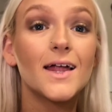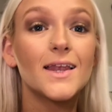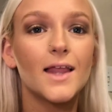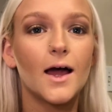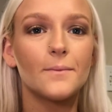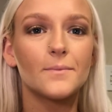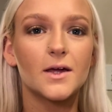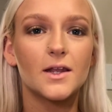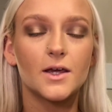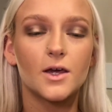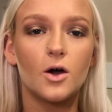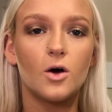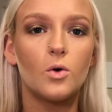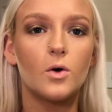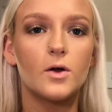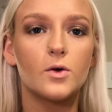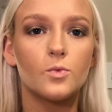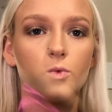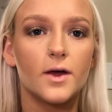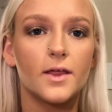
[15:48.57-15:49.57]
Now I'm gonna go
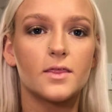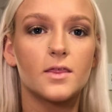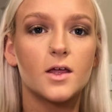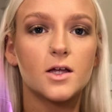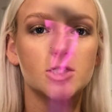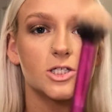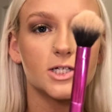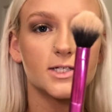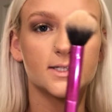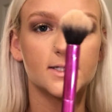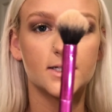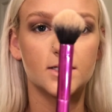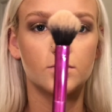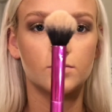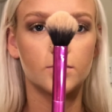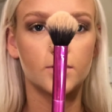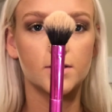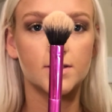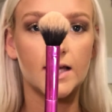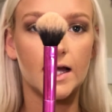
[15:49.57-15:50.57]
in with just this
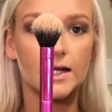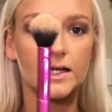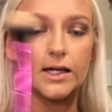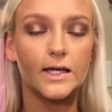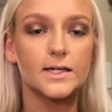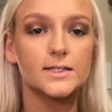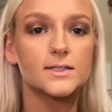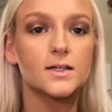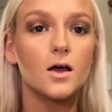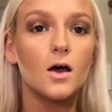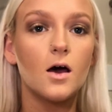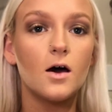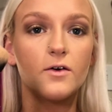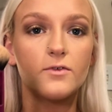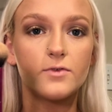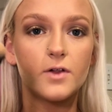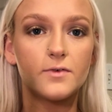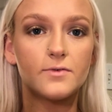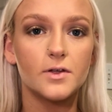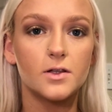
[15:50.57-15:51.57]
Real Techniques
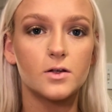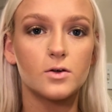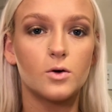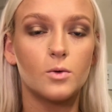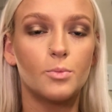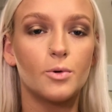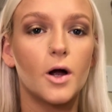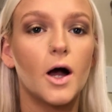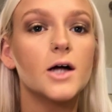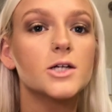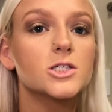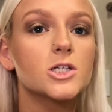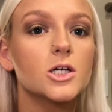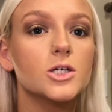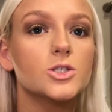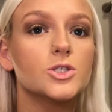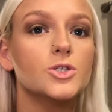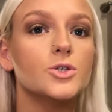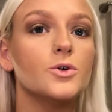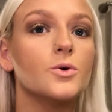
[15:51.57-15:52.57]
fluffy little brush
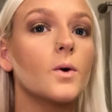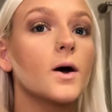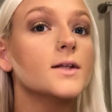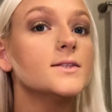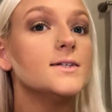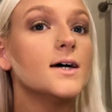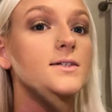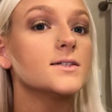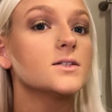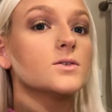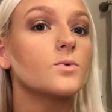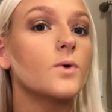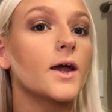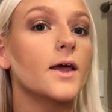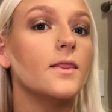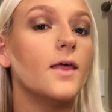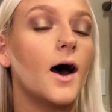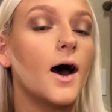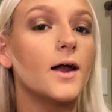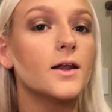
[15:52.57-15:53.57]
to dust away
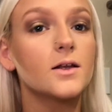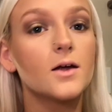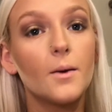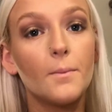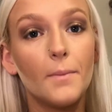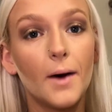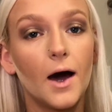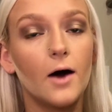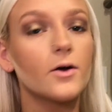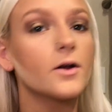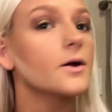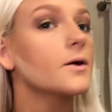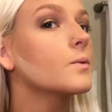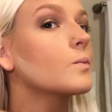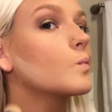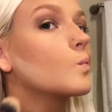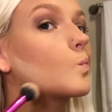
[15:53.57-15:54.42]
that powder.